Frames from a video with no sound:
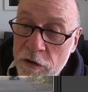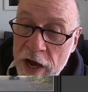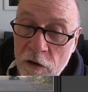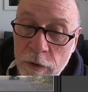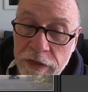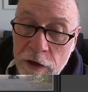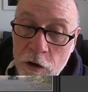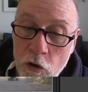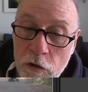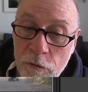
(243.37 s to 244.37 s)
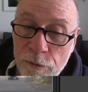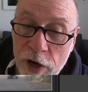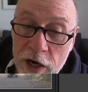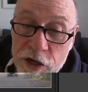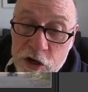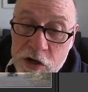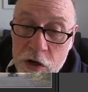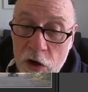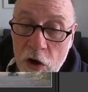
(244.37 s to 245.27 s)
now with a local brush